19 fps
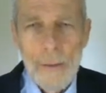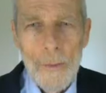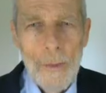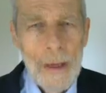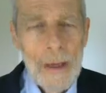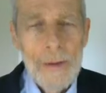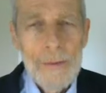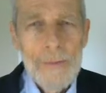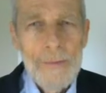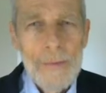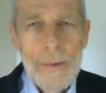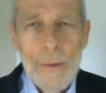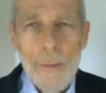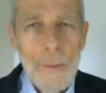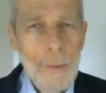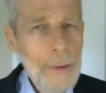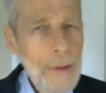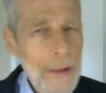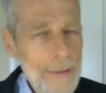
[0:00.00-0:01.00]
Well,
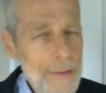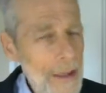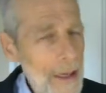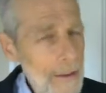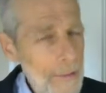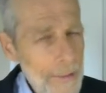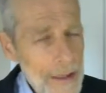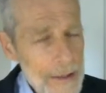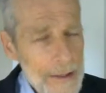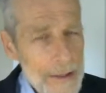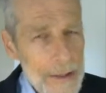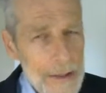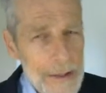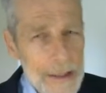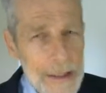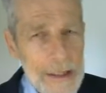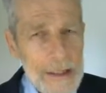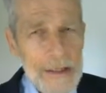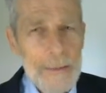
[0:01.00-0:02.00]
that
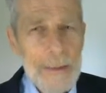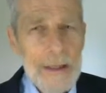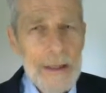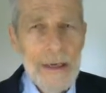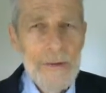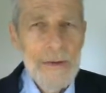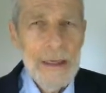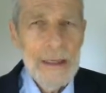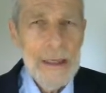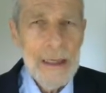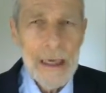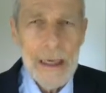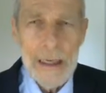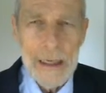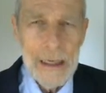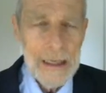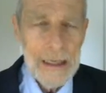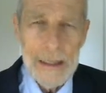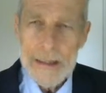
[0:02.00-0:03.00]
message needs to be given
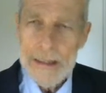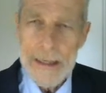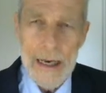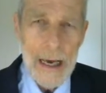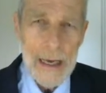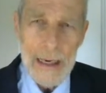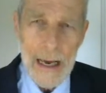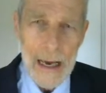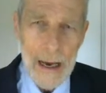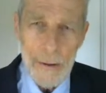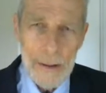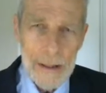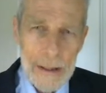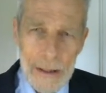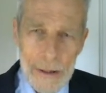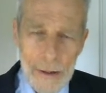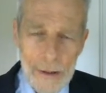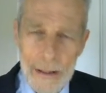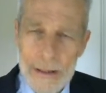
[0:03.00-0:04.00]
again, and it's not out
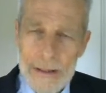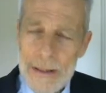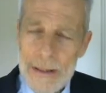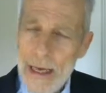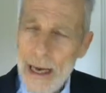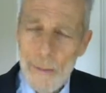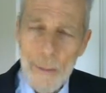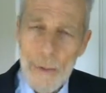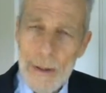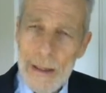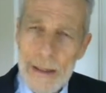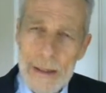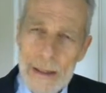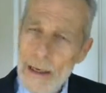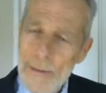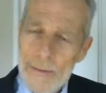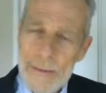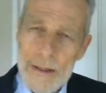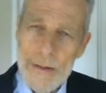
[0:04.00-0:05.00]
of here. It's not when he
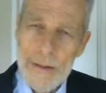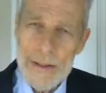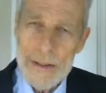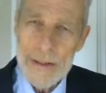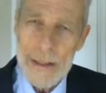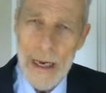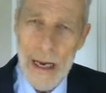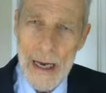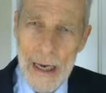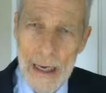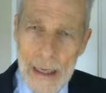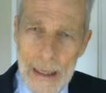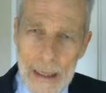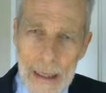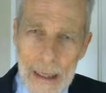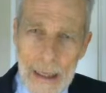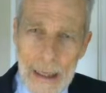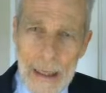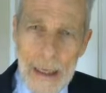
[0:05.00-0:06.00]
comes in the
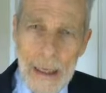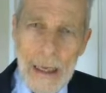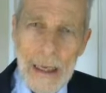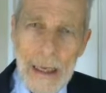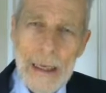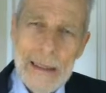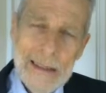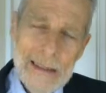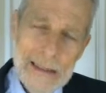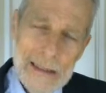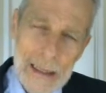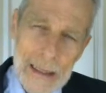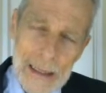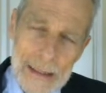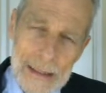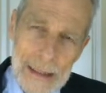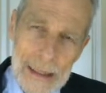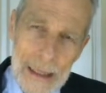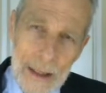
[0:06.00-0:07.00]
sky.
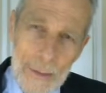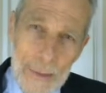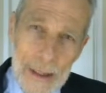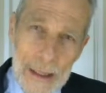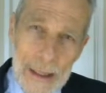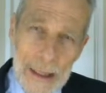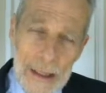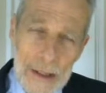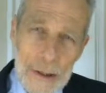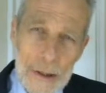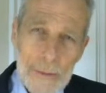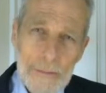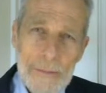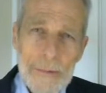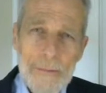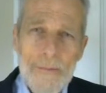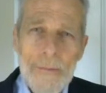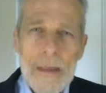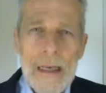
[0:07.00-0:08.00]
God came to Egypt.